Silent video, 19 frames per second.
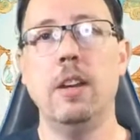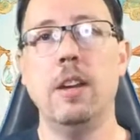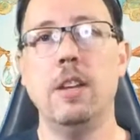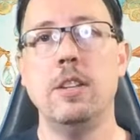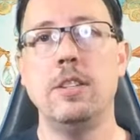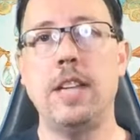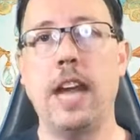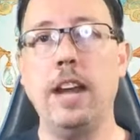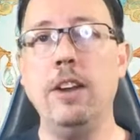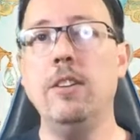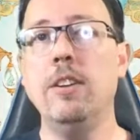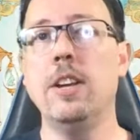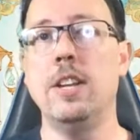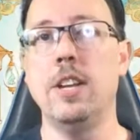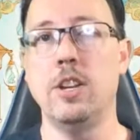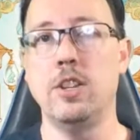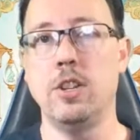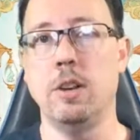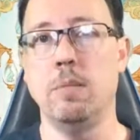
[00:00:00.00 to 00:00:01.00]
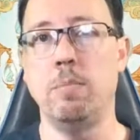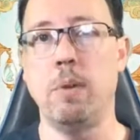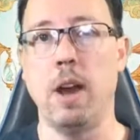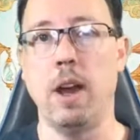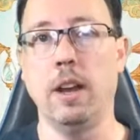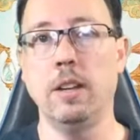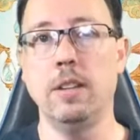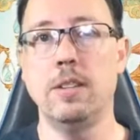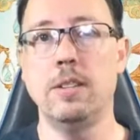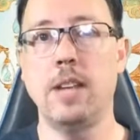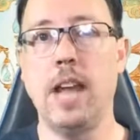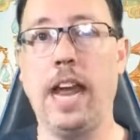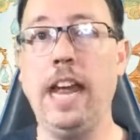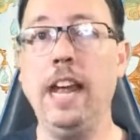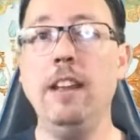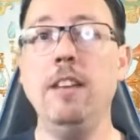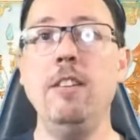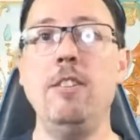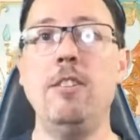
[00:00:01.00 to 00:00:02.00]
standard edition box
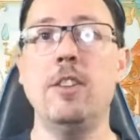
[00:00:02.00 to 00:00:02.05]
and